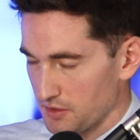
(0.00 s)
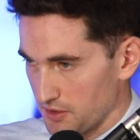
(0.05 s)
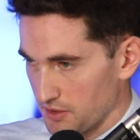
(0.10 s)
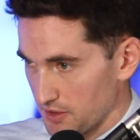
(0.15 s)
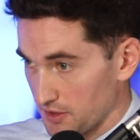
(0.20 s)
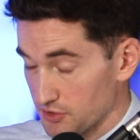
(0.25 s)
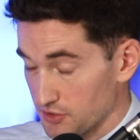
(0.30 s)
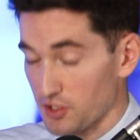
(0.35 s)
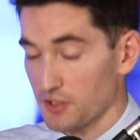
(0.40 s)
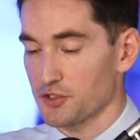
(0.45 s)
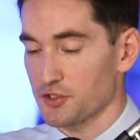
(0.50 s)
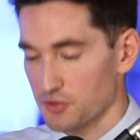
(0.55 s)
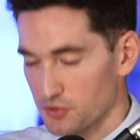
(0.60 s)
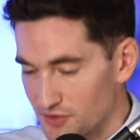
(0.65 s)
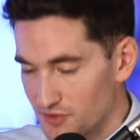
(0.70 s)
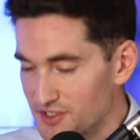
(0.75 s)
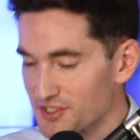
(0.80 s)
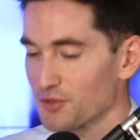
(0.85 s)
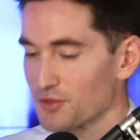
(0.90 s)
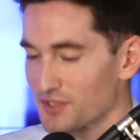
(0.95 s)

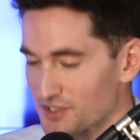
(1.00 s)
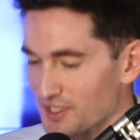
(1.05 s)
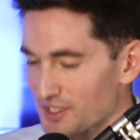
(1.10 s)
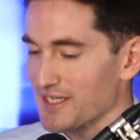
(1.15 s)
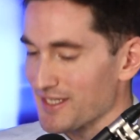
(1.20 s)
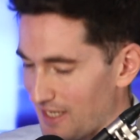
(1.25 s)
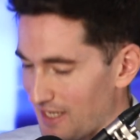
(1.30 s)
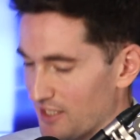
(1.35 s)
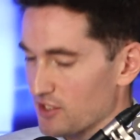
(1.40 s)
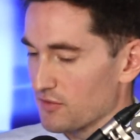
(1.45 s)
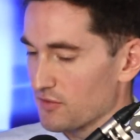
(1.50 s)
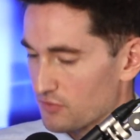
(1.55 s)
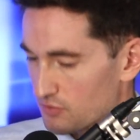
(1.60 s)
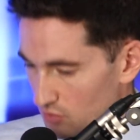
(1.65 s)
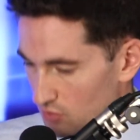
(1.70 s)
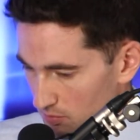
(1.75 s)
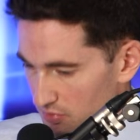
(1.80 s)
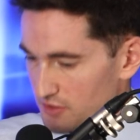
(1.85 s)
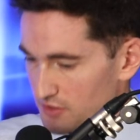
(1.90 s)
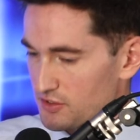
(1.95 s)
there is a lack of a
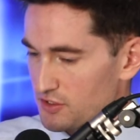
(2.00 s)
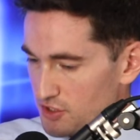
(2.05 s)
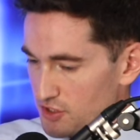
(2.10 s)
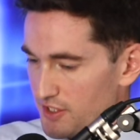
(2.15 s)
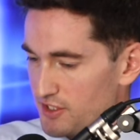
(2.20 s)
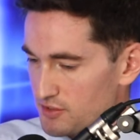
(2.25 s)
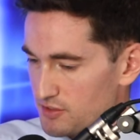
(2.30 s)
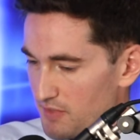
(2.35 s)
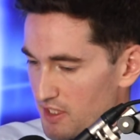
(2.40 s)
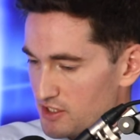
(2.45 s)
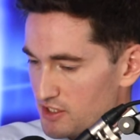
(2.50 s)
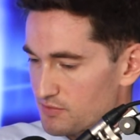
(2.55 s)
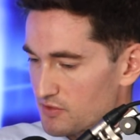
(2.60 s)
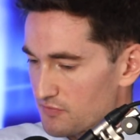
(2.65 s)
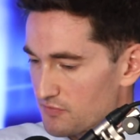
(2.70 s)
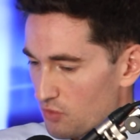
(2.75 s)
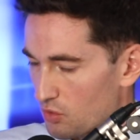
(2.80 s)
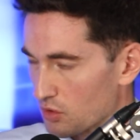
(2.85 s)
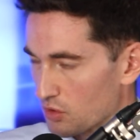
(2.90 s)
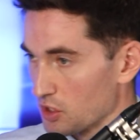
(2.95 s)
robust change
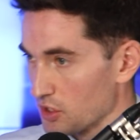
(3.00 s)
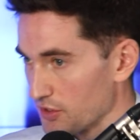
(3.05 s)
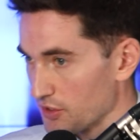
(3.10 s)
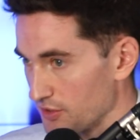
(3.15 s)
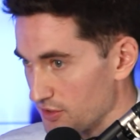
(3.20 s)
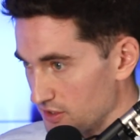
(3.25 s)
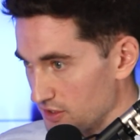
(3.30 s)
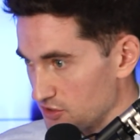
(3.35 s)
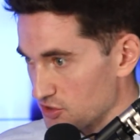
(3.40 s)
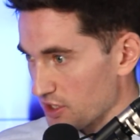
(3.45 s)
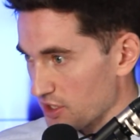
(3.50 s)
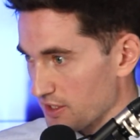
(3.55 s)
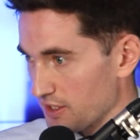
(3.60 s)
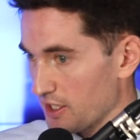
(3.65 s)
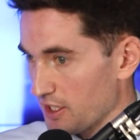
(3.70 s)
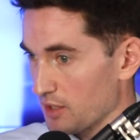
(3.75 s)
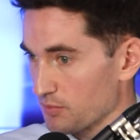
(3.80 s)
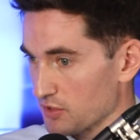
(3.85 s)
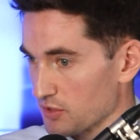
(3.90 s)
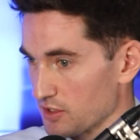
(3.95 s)
management for these Gen
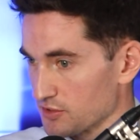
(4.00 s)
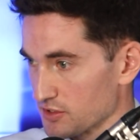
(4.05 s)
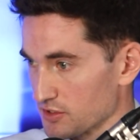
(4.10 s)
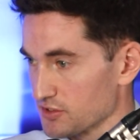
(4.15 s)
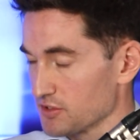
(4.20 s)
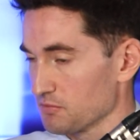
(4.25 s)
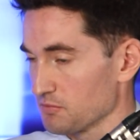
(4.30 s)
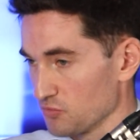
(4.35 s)
AI projects.